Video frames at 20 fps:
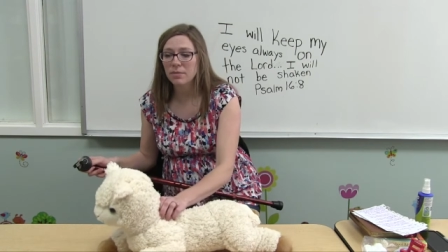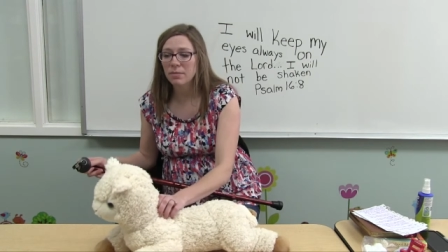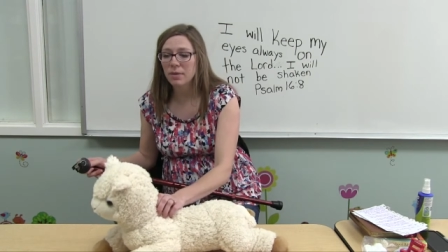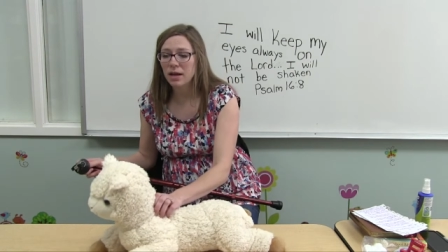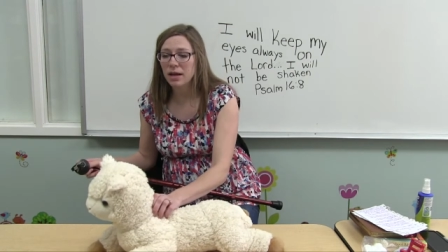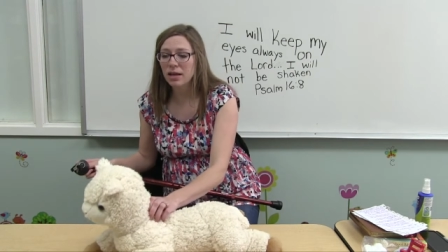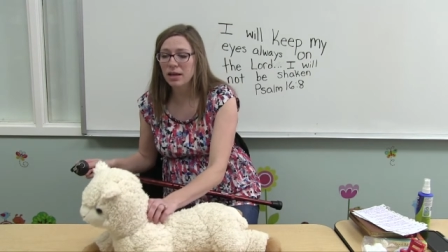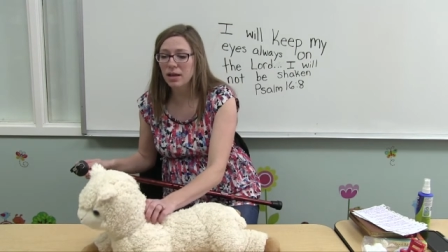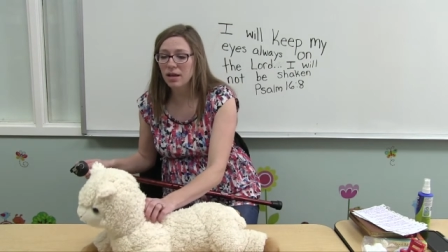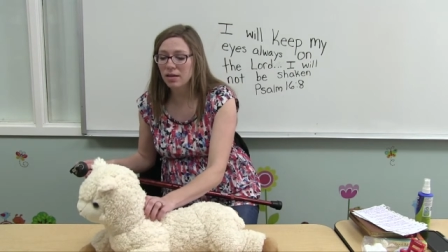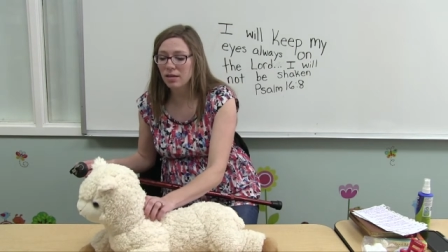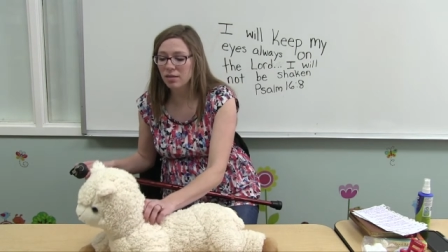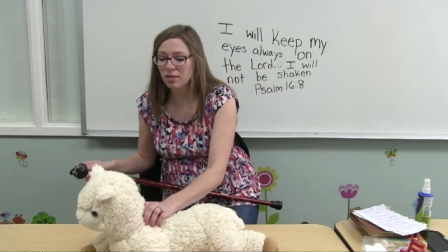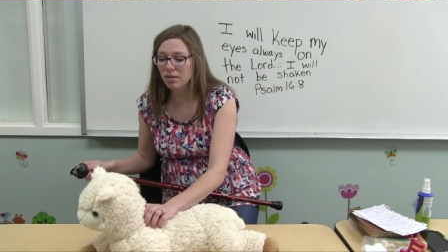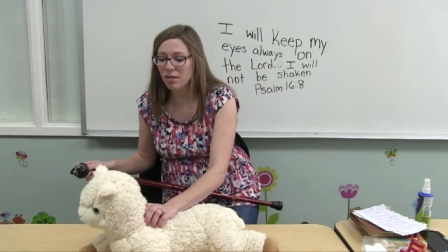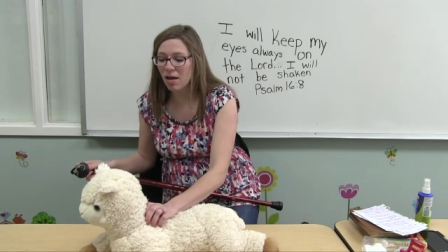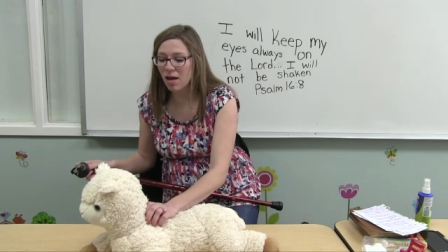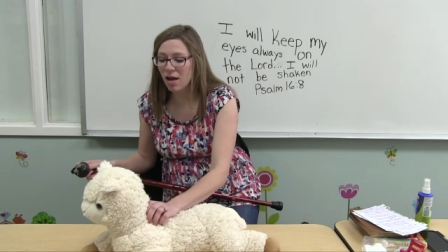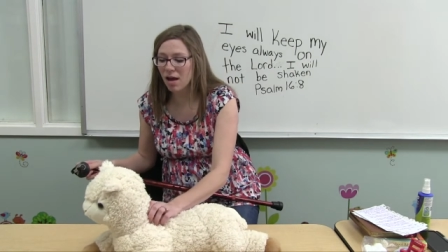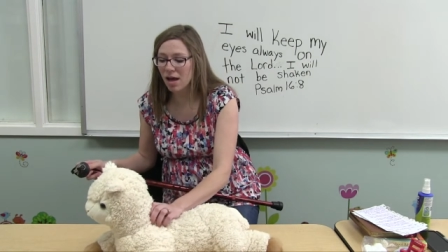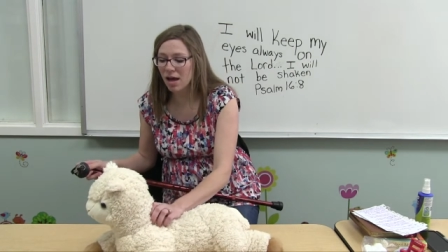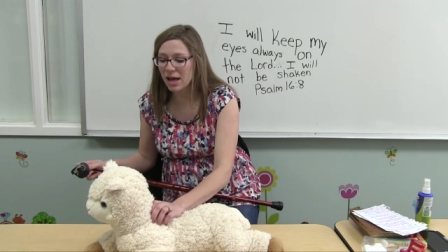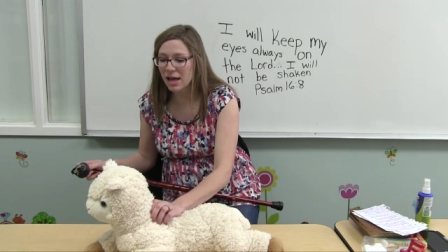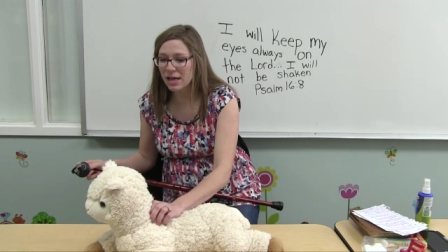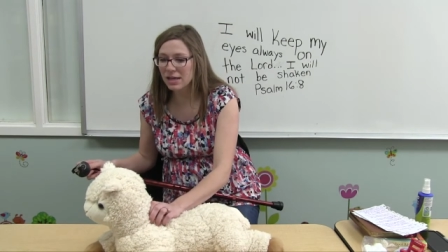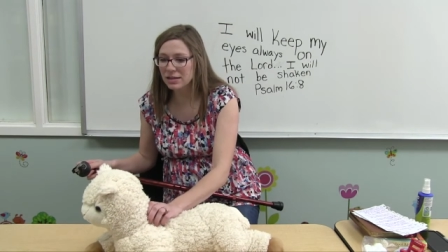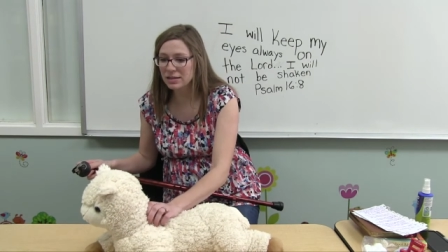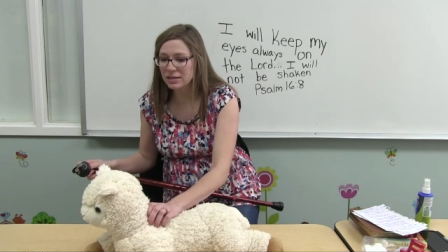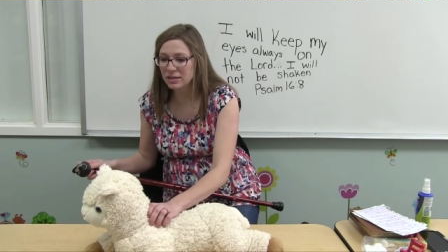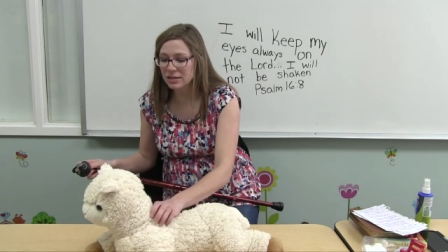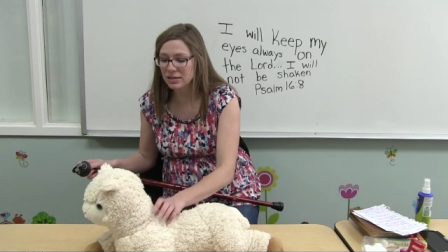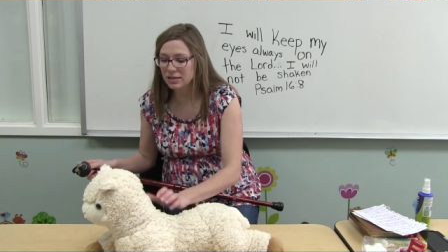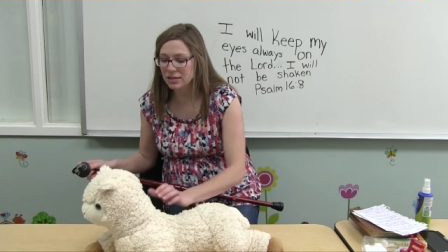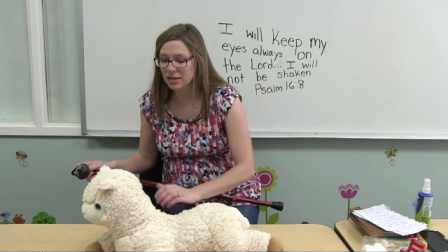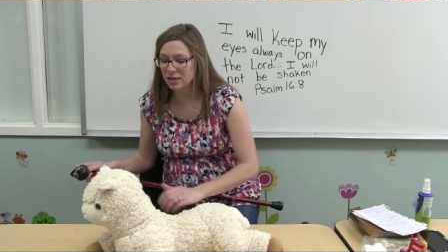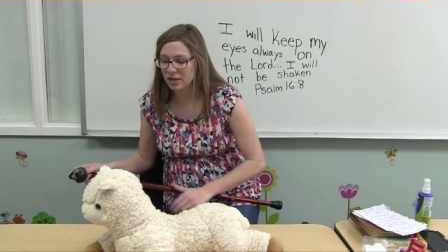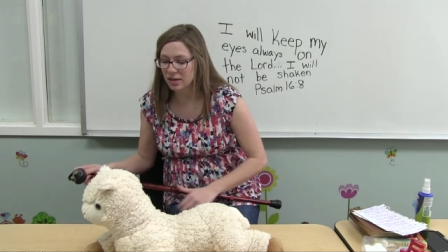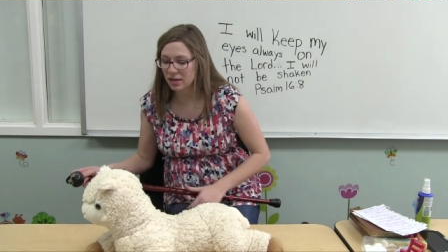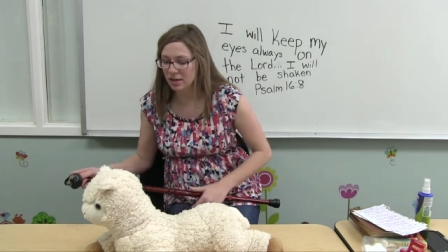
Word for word: might get lost.